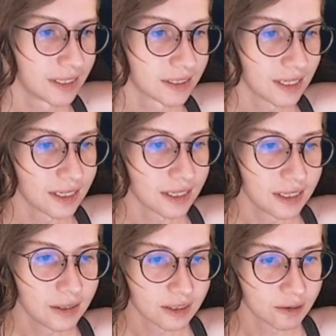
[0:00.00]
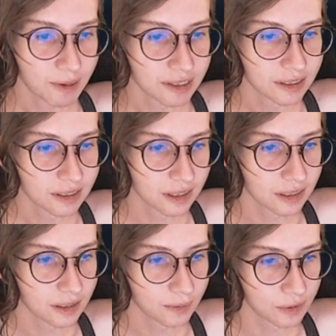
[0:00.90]
said he expected the
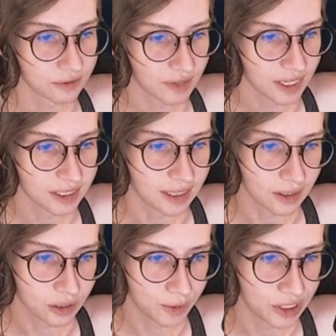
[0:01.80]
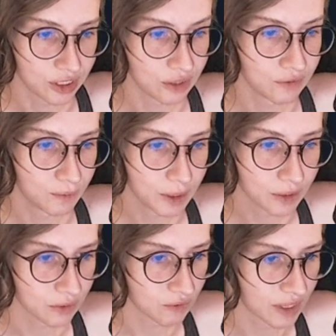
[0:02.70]
number of anti-LGBTQ
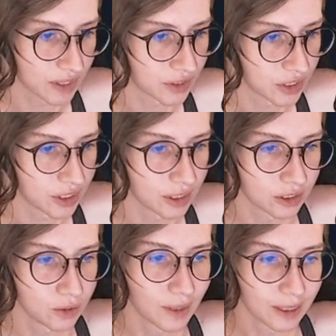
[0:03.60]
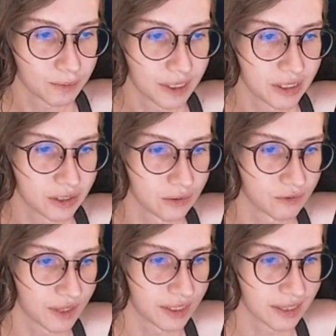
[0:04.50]
bills filed this year to outpace those
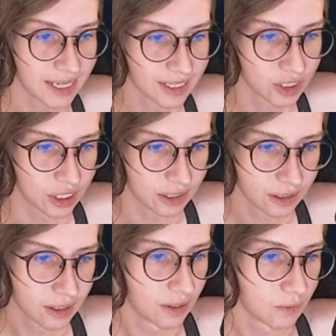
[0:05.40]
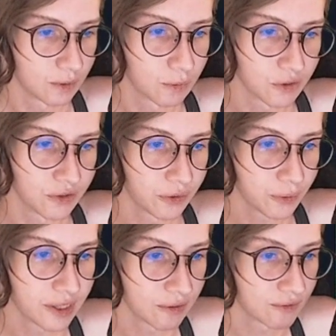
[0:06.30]
filed last year, when more than
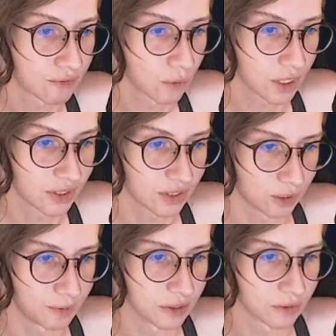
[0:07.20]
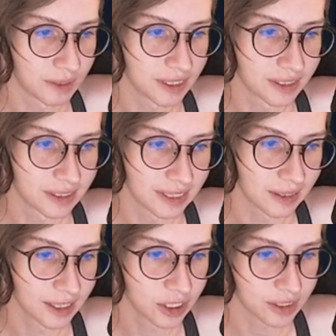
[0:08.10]
340 such bills made it to state
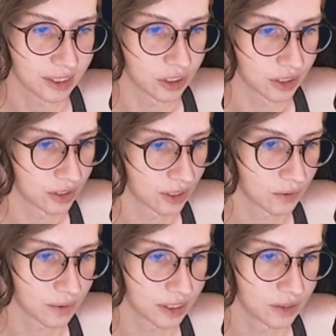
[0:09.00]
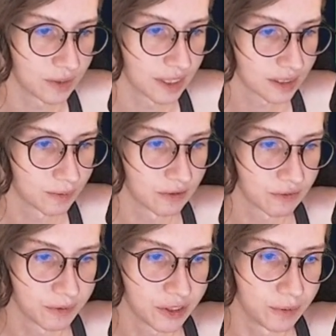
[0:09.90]
legislatures, according to an estimate
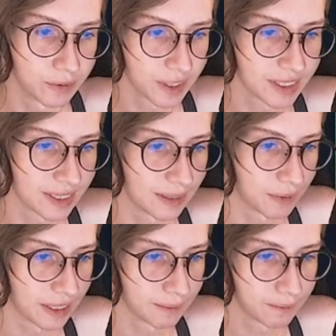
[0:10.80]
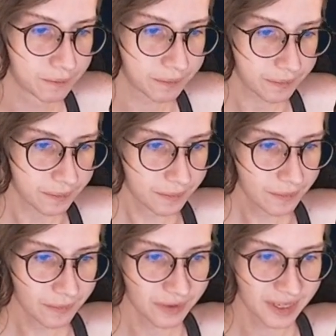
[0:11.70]
from the Human Rights Campaign.
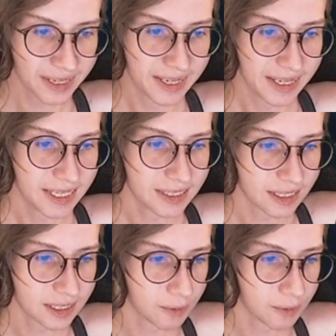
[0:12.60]
He said he's